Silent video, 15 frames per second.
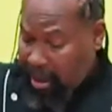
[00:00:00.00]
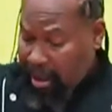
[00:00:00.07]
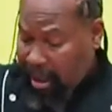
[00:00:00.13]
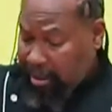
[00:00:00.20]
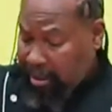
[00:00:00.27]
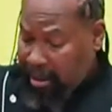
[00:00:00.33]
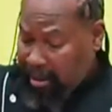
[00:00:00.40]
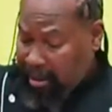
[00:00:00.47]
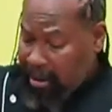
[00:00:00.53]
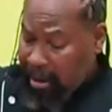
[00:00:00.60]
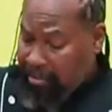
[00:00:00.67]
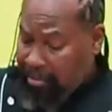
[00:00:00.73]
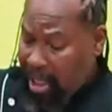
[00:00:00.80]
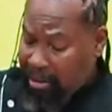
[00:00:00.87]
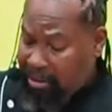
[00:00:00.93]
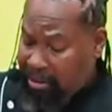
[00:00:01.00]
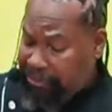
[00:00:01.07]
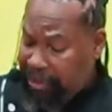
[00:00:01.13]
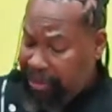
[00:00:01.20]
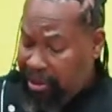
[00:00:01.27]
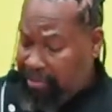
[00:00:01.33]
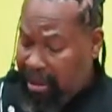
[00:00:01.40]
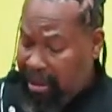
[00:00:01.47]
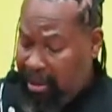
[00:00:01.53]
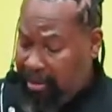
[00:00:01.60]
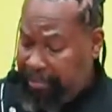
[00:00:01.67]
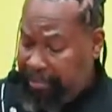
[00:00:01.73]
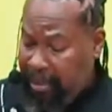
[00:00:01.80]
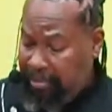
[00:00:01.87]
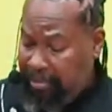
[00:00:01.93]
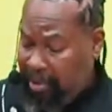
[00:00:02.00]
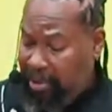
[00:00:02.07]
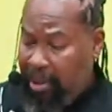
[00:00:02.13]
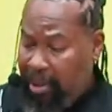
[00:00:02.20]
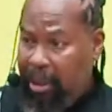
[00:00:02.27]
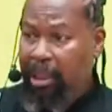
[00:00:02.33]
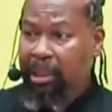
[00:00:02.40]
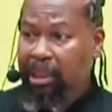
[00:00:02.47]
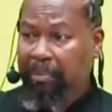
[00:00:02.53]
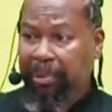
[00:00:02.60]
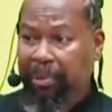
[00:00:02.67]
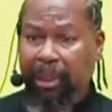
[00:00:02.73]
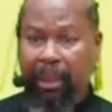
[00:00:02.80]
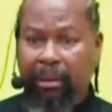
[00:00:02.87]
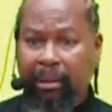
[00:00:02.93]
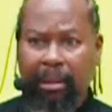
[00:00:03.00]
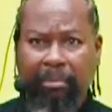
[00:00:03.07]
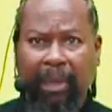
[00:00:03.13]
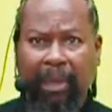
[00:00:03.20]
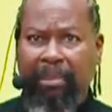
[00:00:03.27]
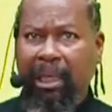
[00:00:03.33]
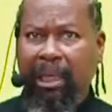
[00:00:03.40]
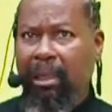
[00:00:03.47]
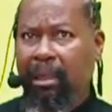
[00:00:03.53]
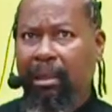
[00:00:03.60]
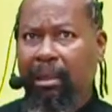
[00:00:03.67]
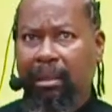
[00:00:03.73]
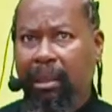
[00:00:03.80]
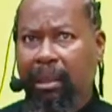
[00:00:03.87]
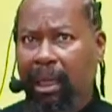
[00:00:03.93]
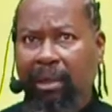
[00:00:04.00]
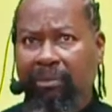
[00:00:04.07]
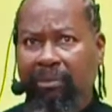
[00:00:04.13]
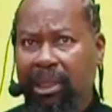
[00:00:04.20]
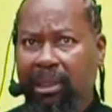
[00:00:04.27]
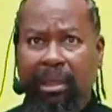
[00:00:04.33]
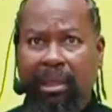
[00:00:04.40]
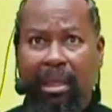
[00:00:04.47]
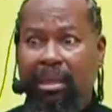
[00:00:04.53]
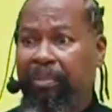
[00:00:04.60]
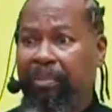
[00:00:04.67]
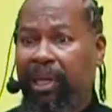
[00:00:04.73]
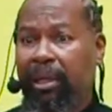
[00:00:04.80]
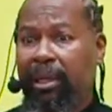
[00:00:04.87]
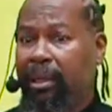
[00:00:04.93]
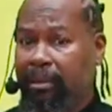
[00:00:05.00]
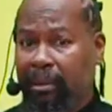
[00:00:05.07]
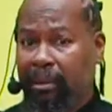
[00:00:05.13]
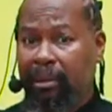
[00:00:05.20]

I think the uh, mussel fishermen in, in, Bermuda are disappearing, or maybe can't even say disappeared.